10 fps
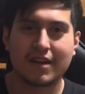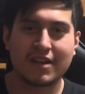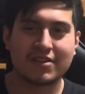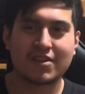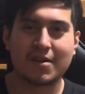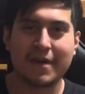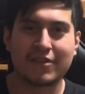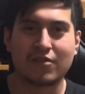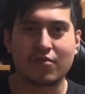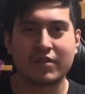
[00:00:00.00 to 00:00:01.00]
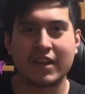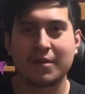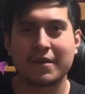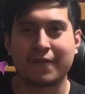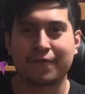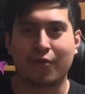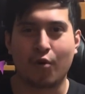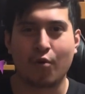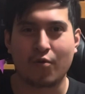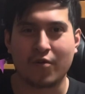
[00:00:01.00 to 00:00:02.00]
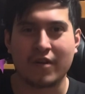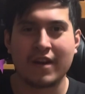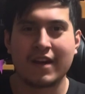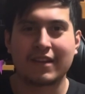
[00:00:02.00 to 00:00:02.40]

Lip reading: each of them had their own element of horror.